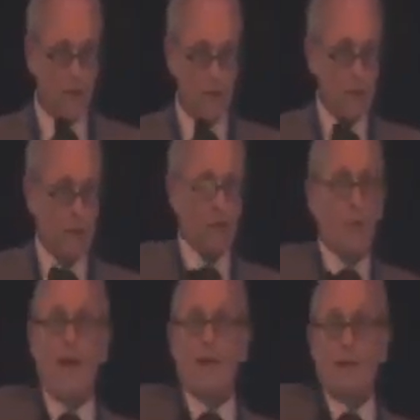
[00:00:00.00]
So there's a
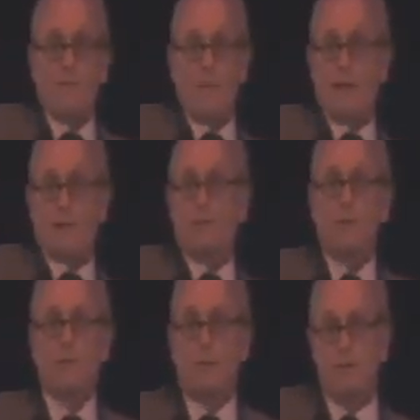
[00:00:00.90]
duality in medicine.
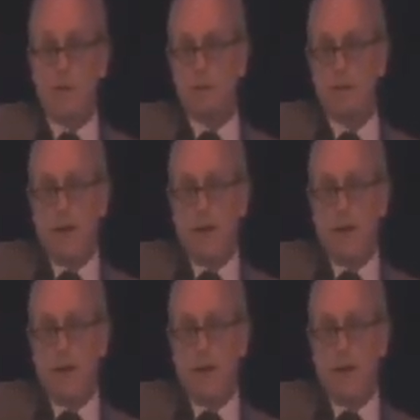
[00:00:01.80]
We see it all the